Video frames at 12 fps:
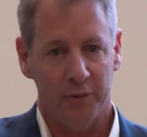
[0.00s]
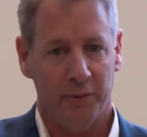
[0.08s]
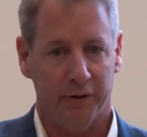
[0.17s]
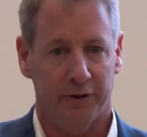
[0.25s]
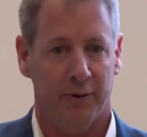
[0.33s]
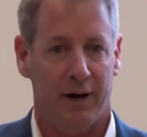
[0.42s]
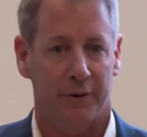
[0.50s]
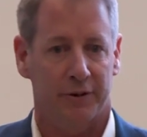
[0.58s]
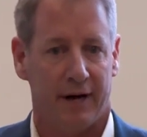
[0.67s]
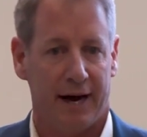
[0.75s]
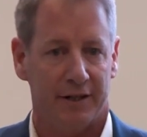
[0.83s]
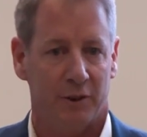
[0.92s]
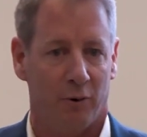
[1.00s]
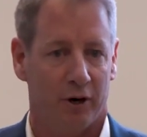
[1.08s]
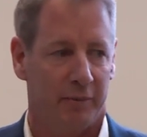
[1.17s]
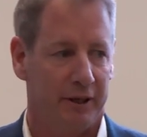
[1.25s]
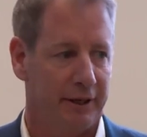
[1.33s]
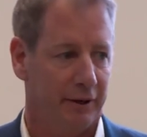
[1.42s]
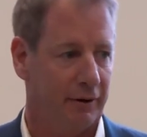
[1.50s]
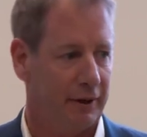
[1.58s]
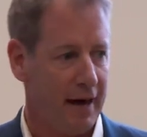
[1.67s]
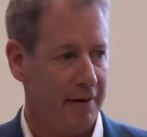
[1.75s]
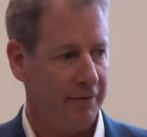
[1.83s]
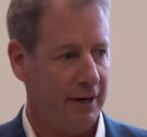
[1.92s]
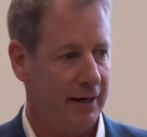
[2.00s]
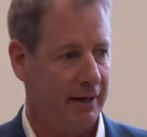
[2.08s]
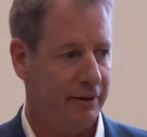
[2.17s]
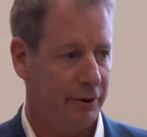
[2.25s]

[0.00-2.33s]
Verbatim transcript: to build a new house actually want to be near a cafe,